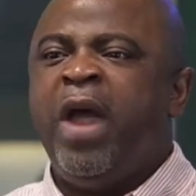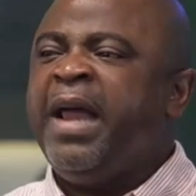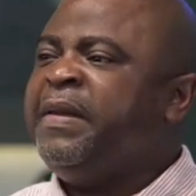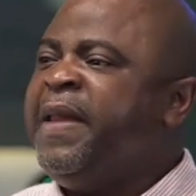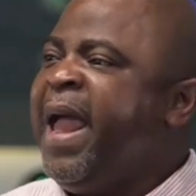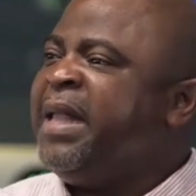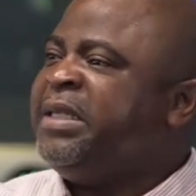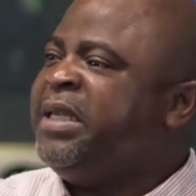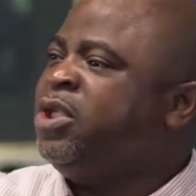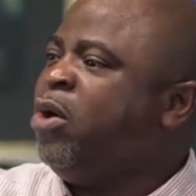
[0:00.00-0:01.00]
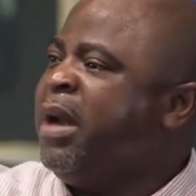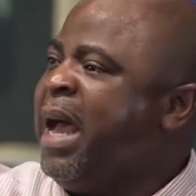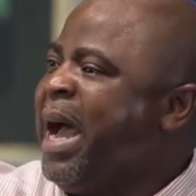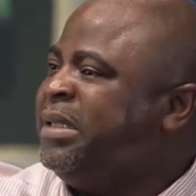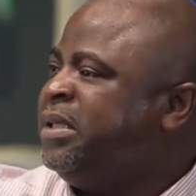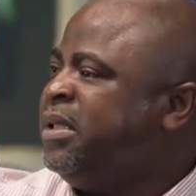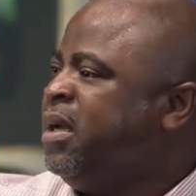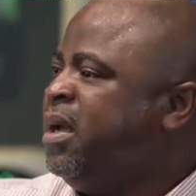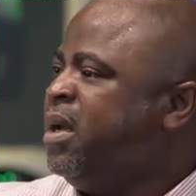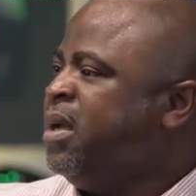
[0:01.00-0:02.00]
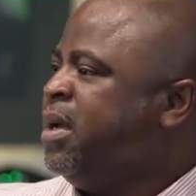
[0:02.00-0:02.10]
is where deities on earth,